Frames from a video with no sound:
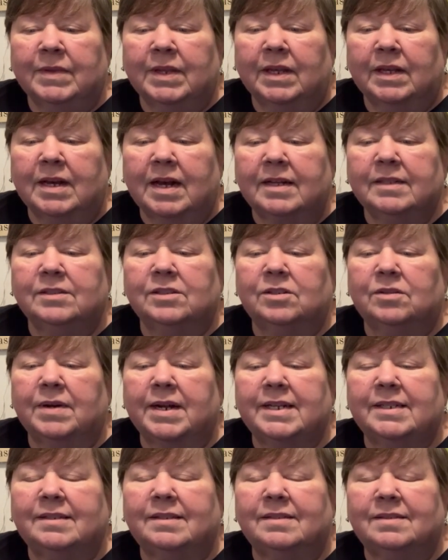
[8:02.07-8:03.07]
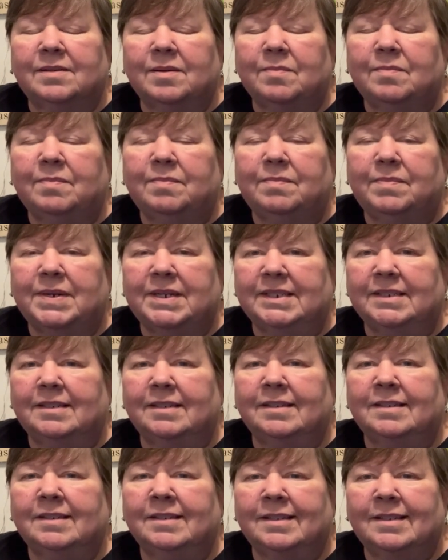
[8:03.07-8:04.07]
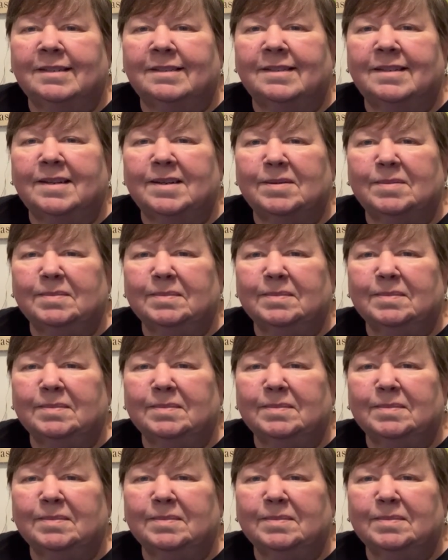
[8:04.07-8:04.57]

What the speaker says: God's grace is abundant, isn't it?